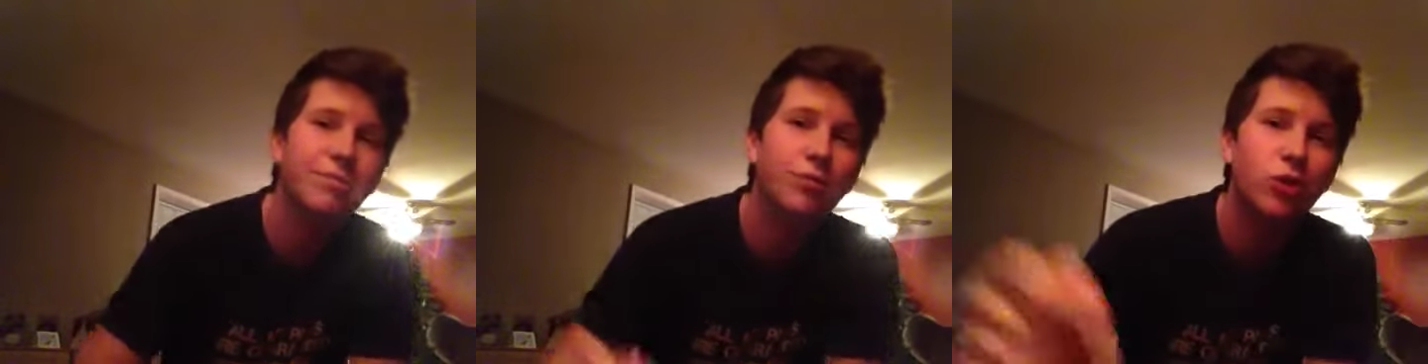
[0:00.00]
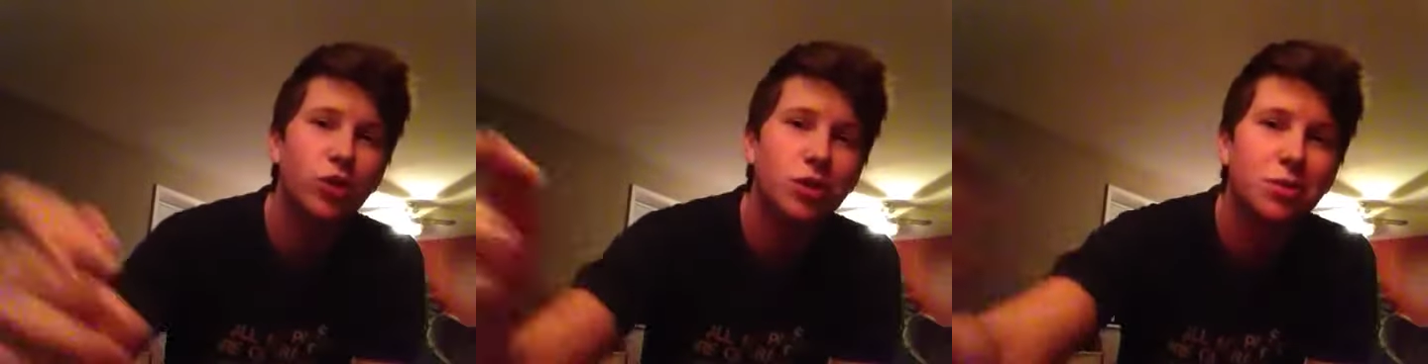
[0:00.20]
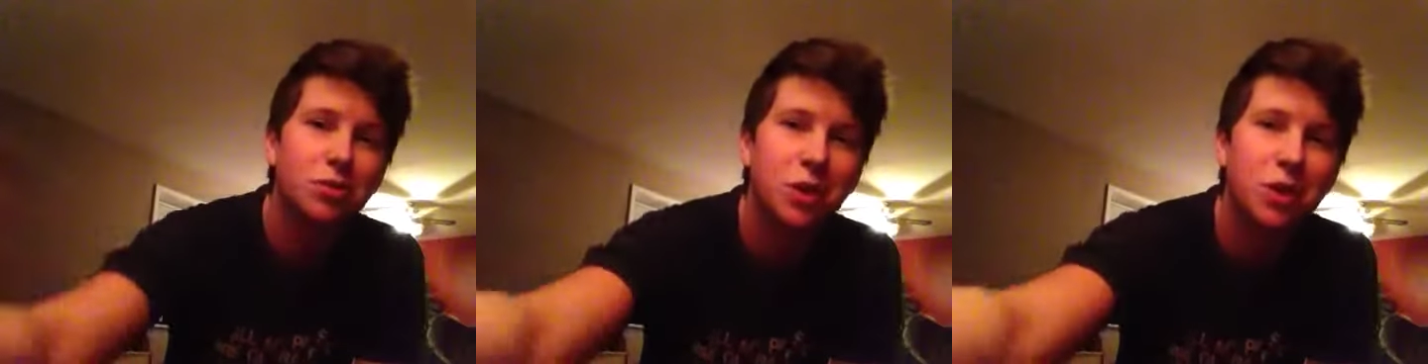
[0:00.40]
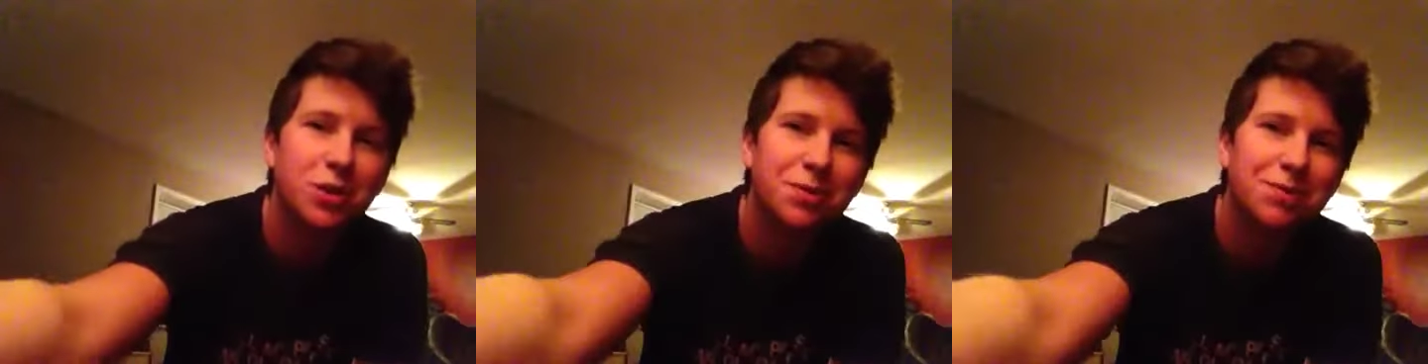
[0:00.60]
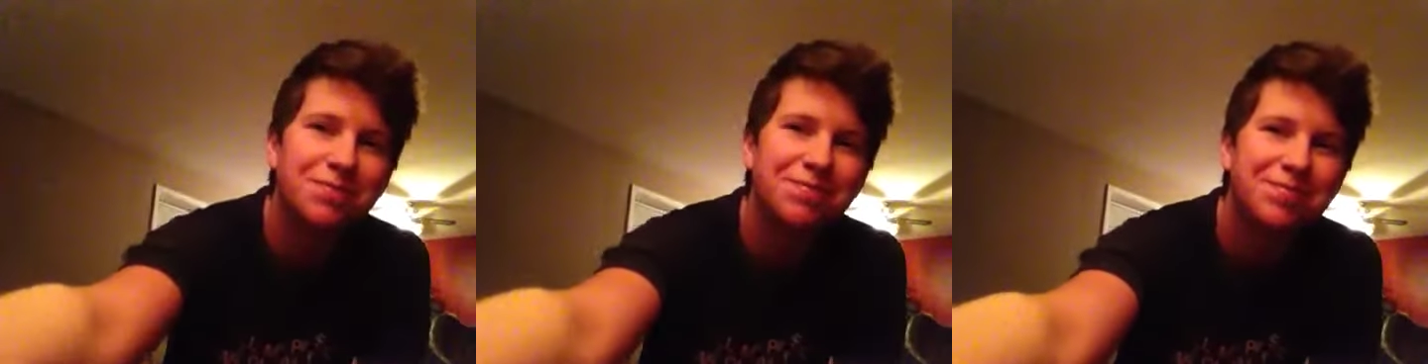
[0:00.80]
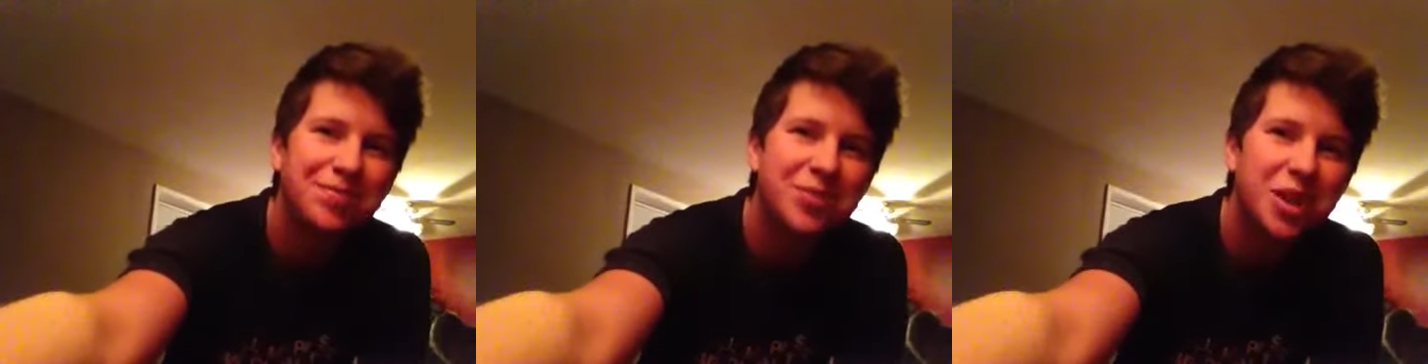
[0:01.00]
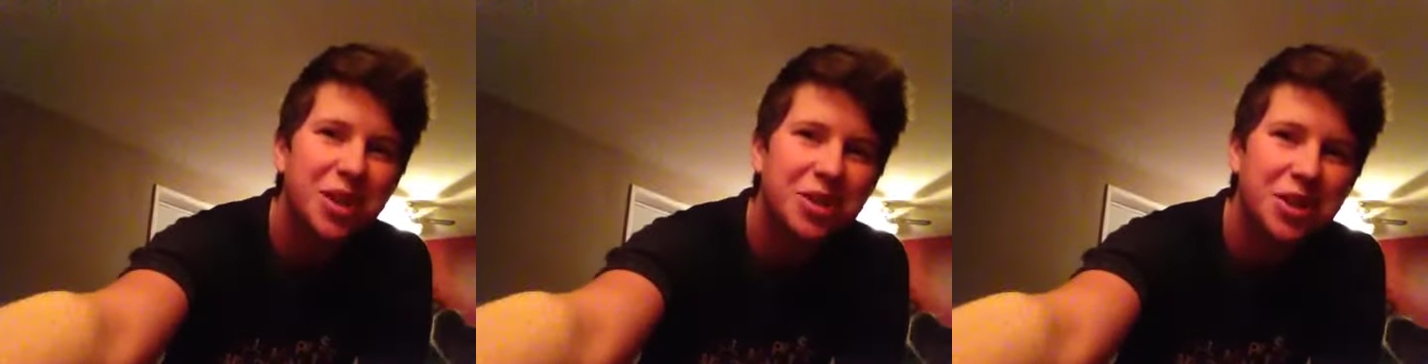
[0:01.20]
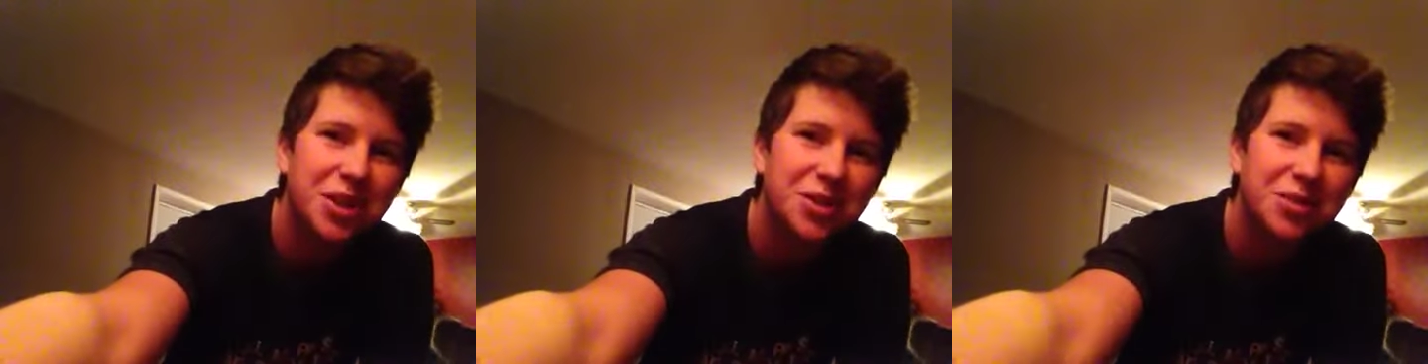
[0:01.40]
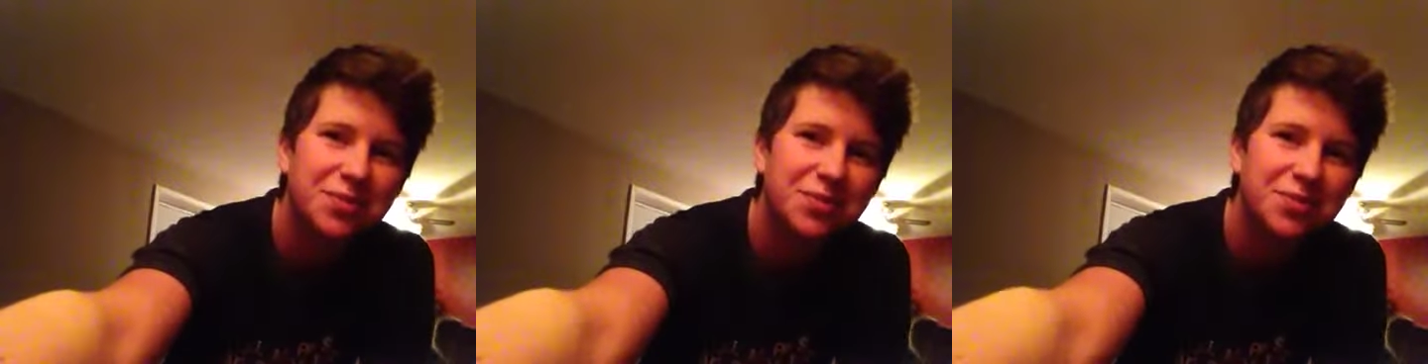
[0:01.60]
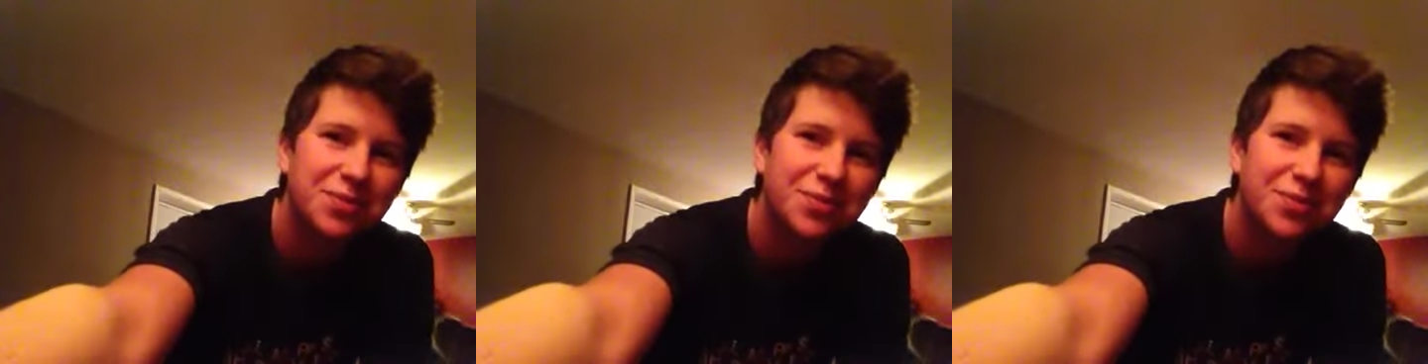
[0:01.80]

Voice updates. Thanks, guys.